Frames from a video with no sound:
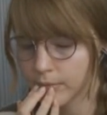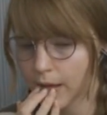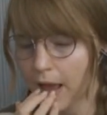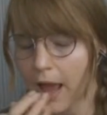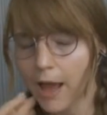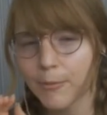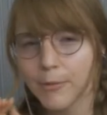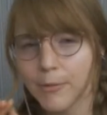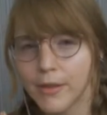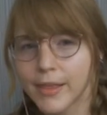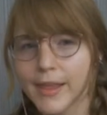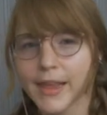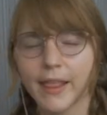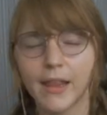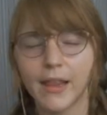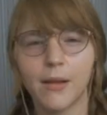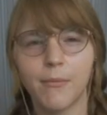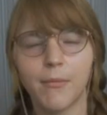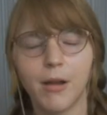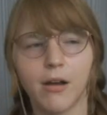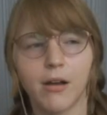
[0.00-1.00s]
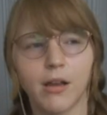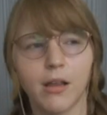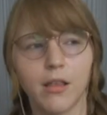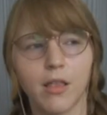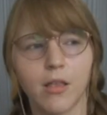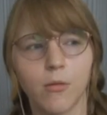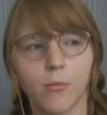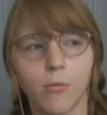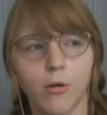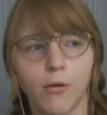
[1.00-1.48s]
I will say that
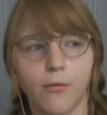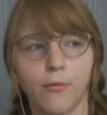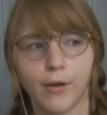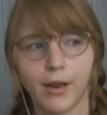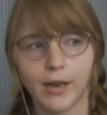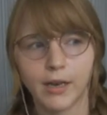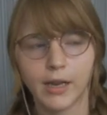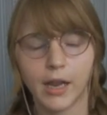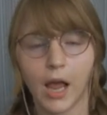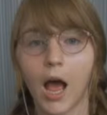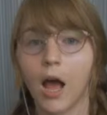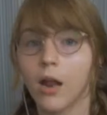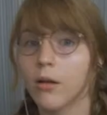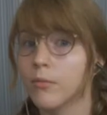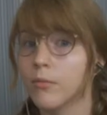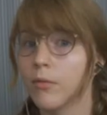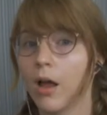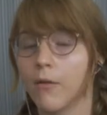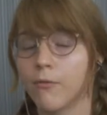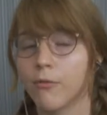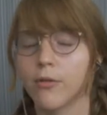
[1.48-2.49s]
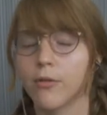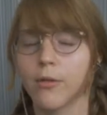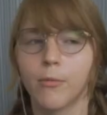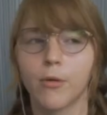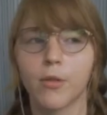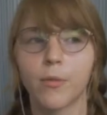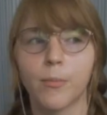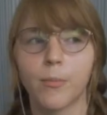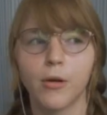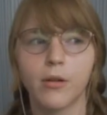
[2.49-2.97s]
Americans are more friendly for the
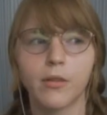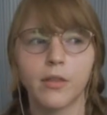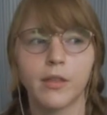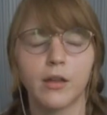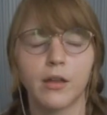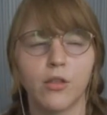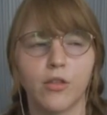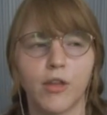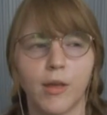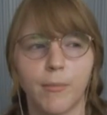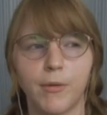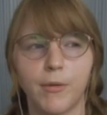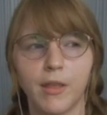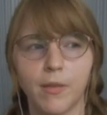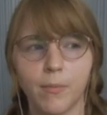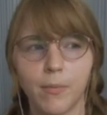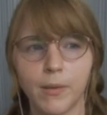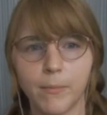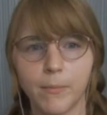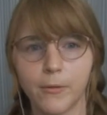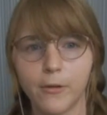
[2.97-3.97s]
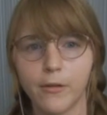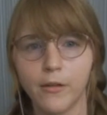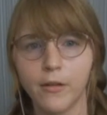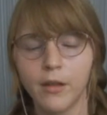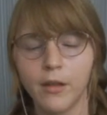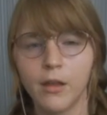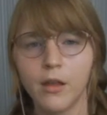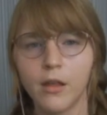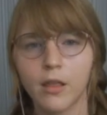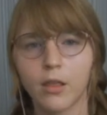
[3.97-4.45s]
most part than Japanese people.
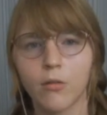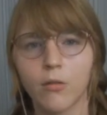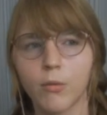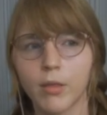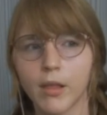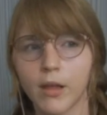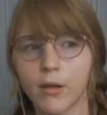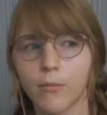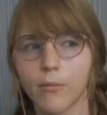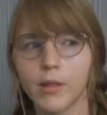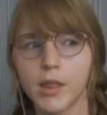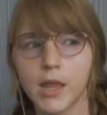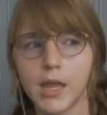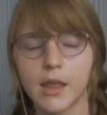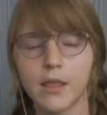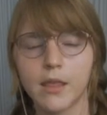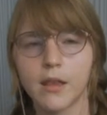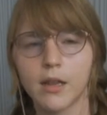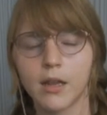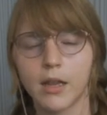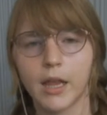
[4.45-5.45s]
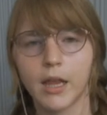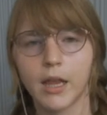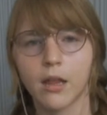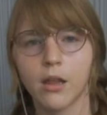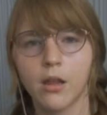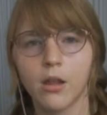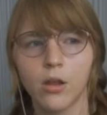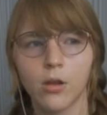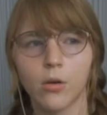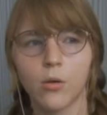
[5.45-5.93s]
So it was like really easy to like
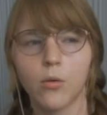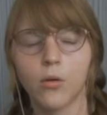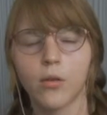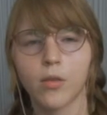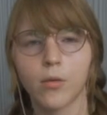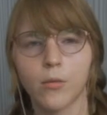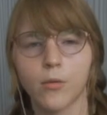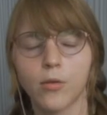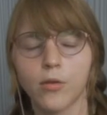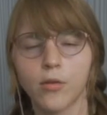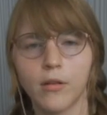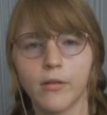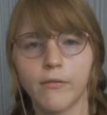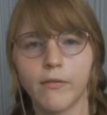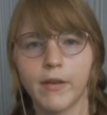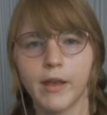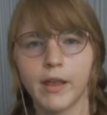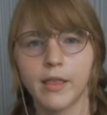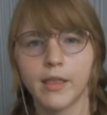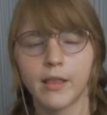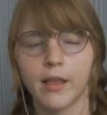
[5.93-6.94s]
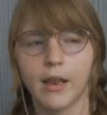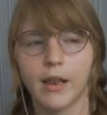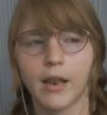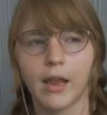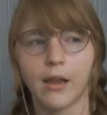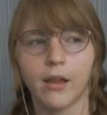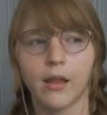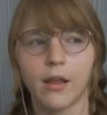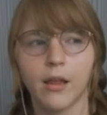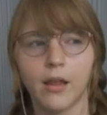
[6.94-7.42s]
go to social events and
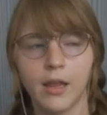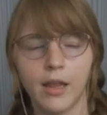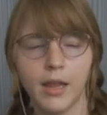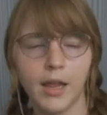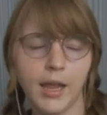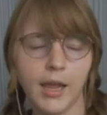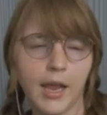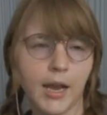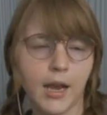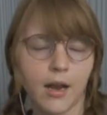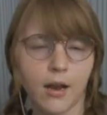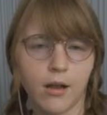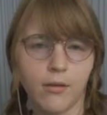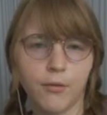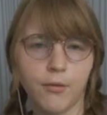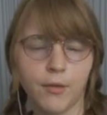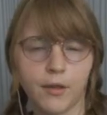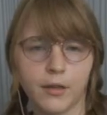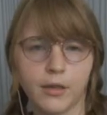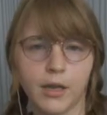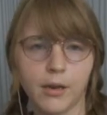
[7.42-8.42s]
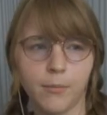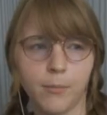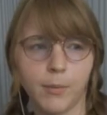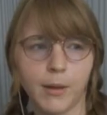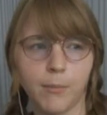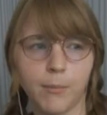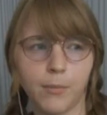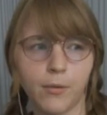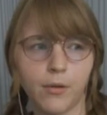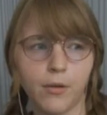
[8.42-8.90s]
like hit it off with a lot of
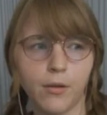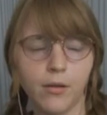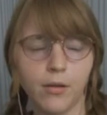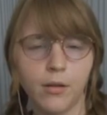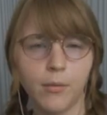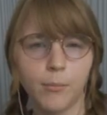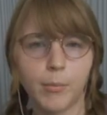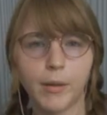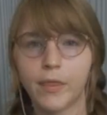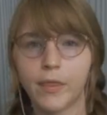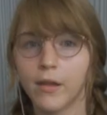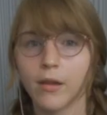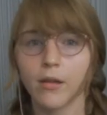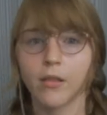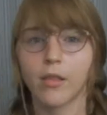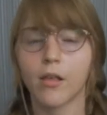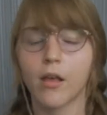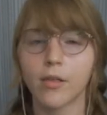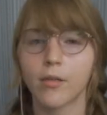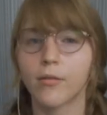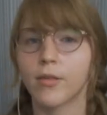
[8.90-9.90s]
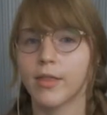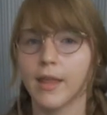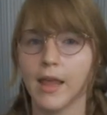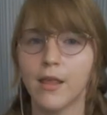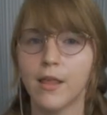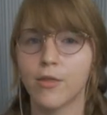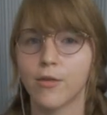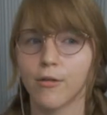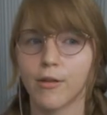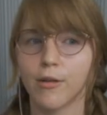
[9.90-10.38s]
people. But there's also
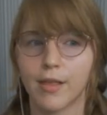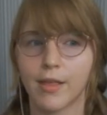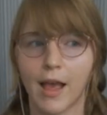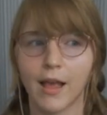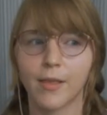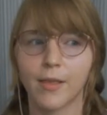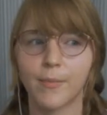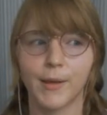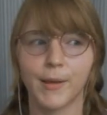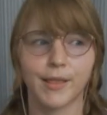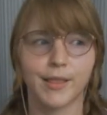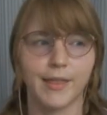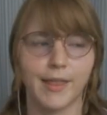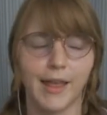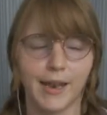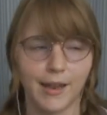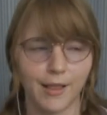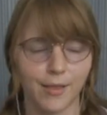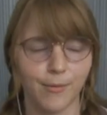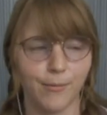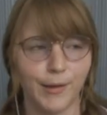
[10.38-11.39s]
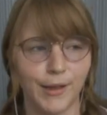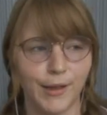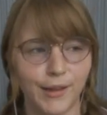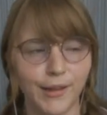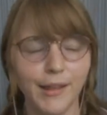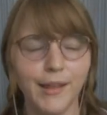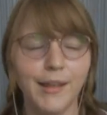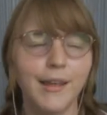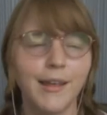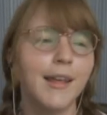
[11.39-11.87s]
dangerous aspects to that as well.